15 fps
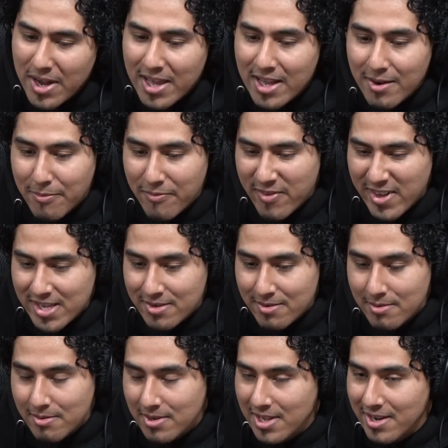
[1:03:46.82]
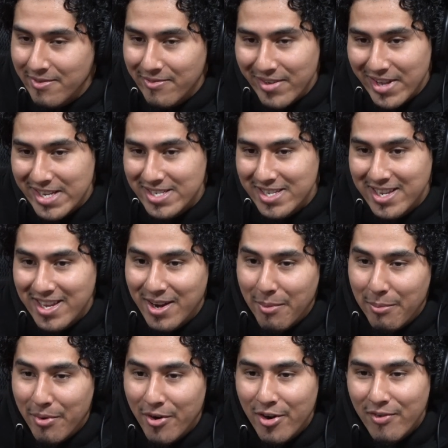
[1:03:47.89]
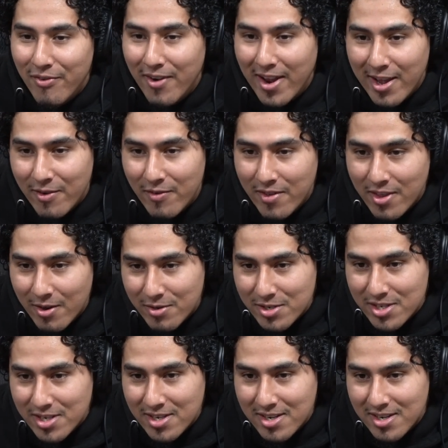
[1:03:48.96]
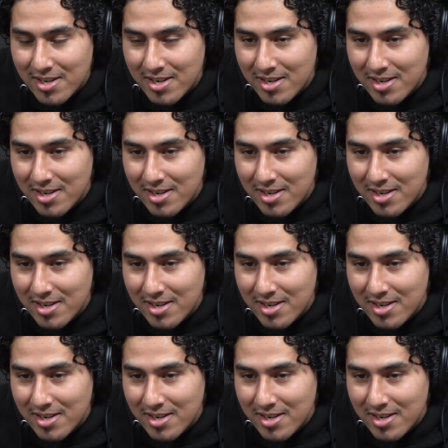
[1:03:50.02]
But can a bird fly over the ocean?